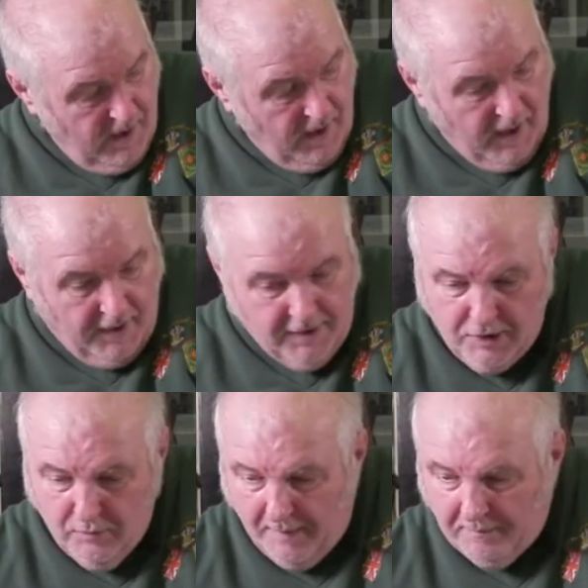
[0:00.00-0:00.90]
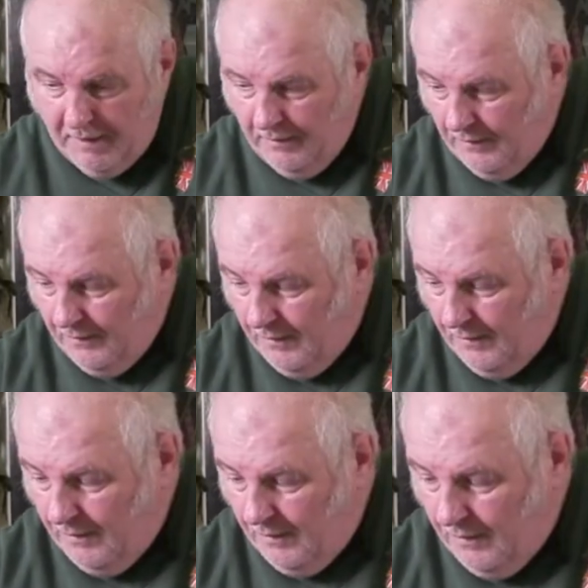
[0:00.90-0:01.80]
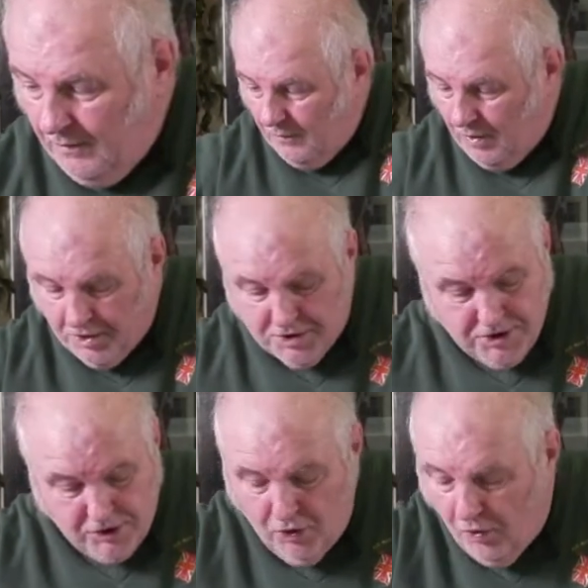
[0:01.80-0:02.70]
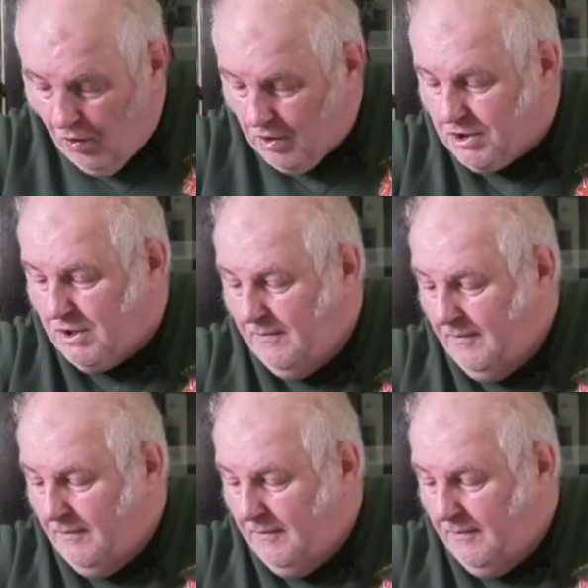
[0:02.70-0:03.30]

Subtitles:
and the other weapon was called